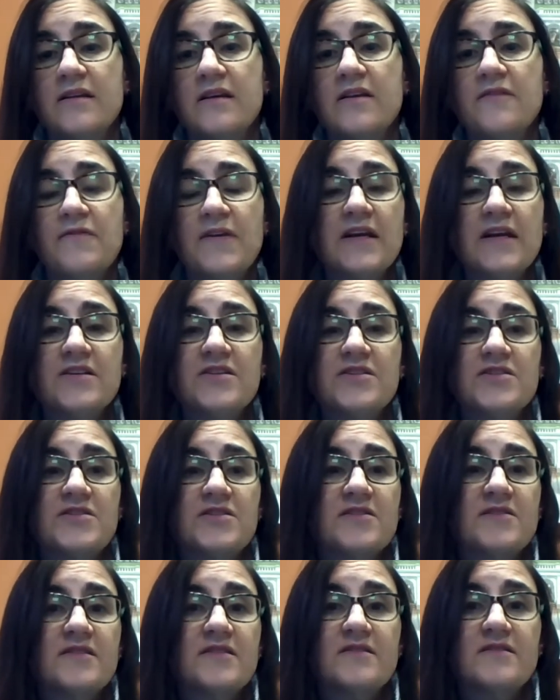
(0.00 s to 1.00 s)
The advantage
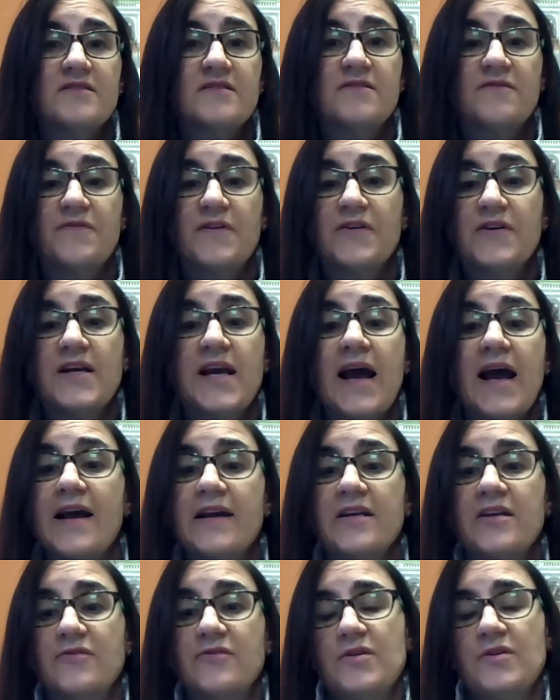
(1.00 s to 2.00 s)
is it's very
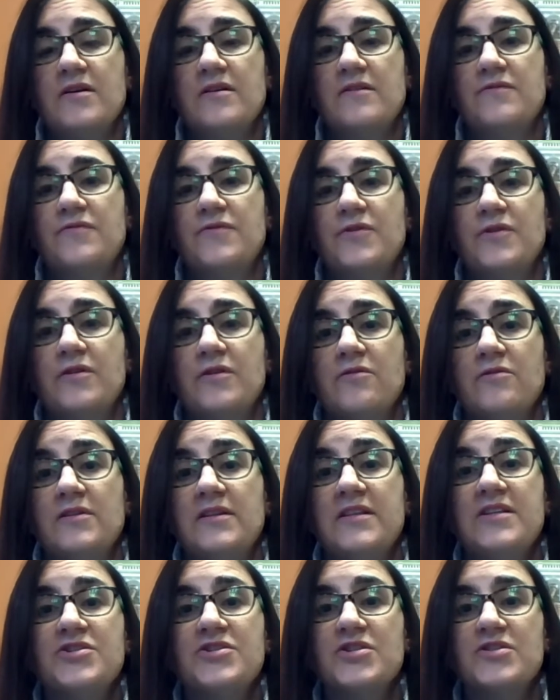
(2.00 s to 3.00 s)
accurate for
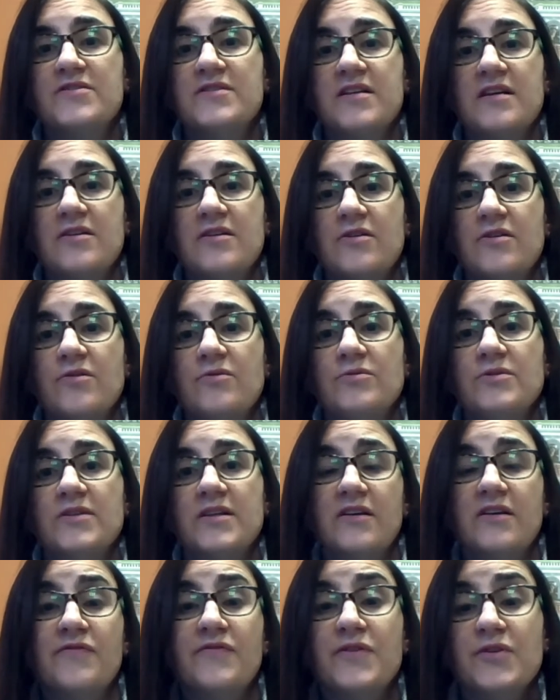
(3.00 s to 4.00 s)
lesions that are
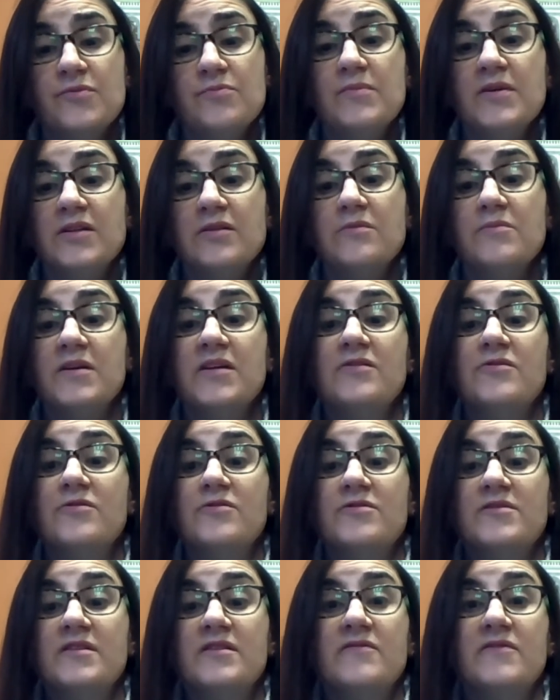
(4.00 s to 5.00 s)
only a few
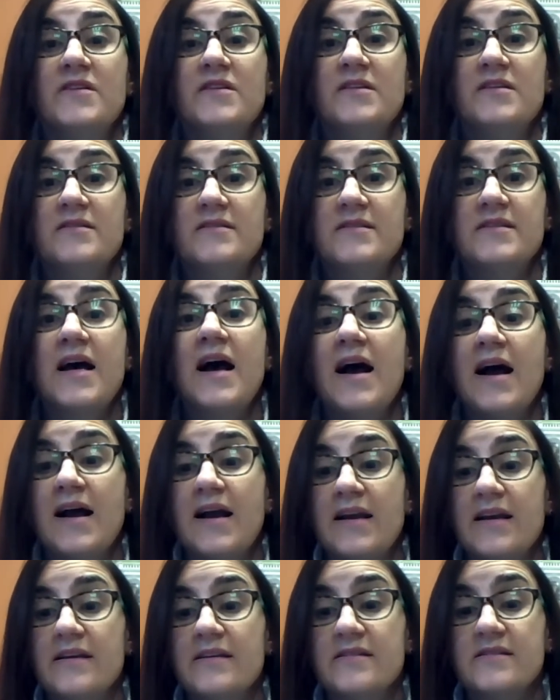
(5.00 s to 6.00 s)
millimeters even in
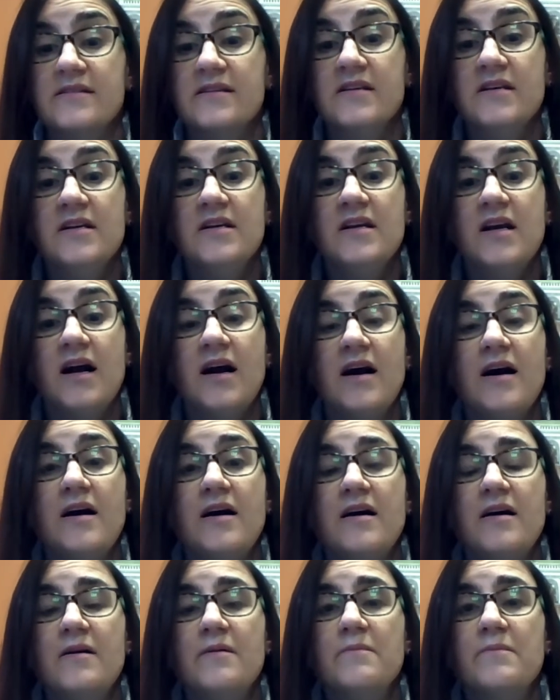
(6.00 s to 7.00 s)
size.
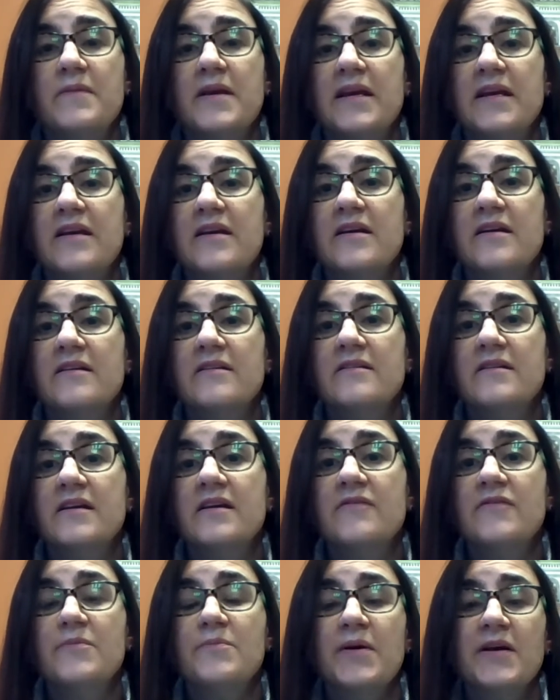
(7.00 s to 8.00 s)
And
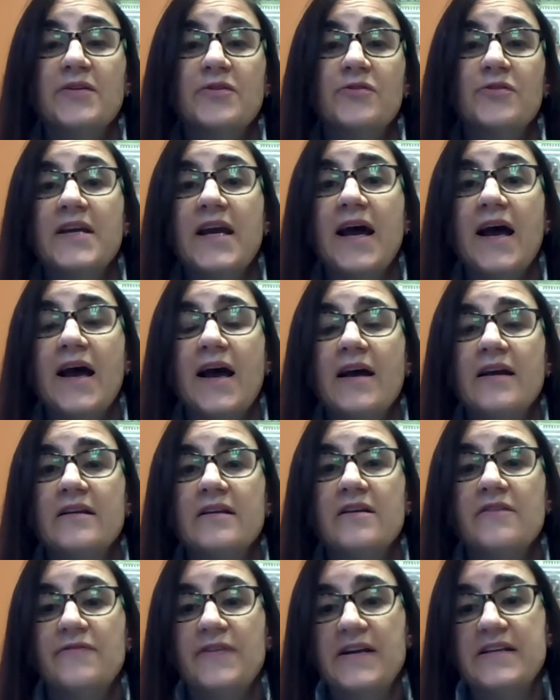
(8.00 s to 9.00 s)
even better yet,
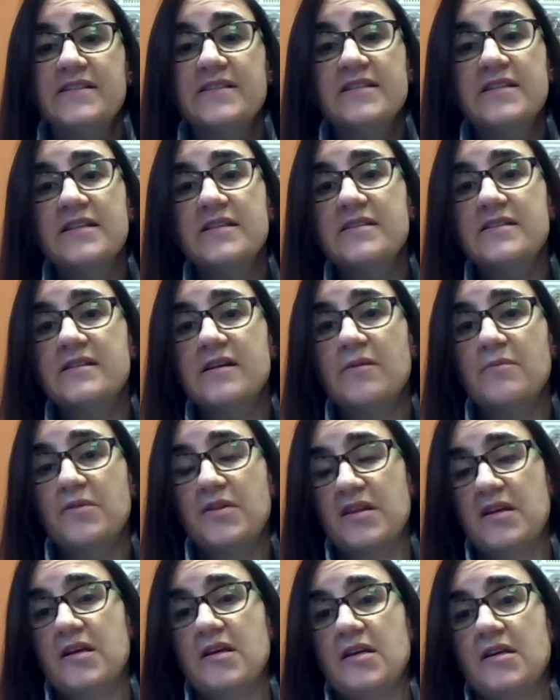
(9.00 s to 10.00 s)
if I see
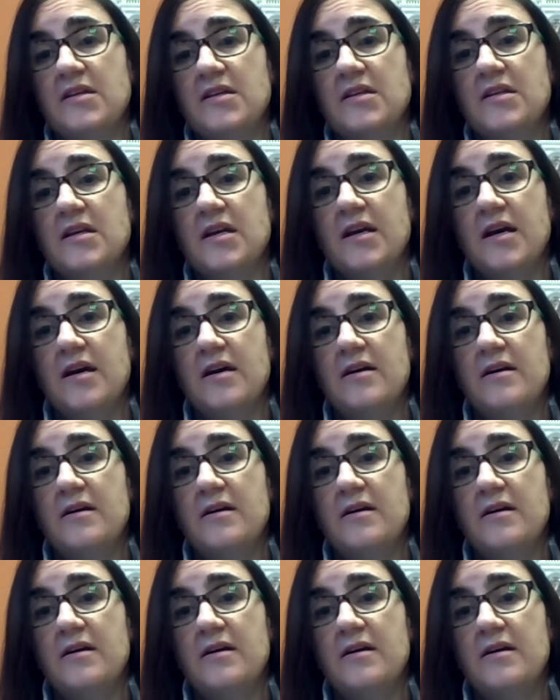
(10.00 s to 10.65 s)
something,